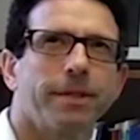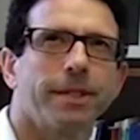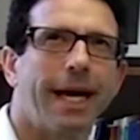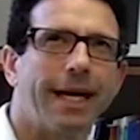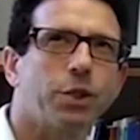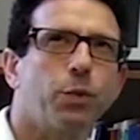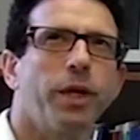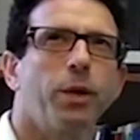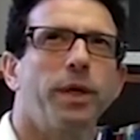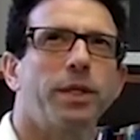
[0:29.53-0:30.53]
last
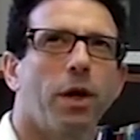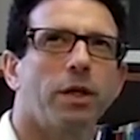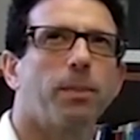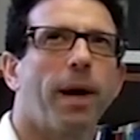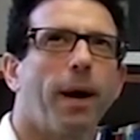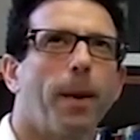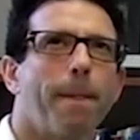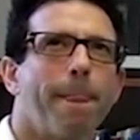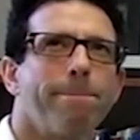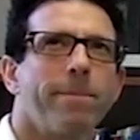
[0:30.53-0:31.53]
week we talked
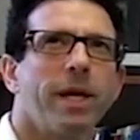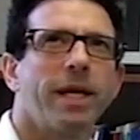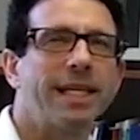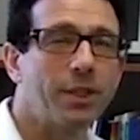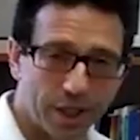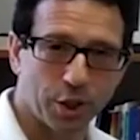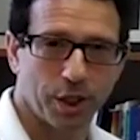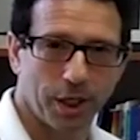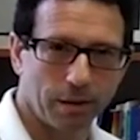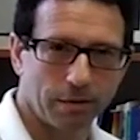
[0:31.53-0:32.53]
about
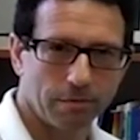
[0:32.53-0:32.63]
conditioning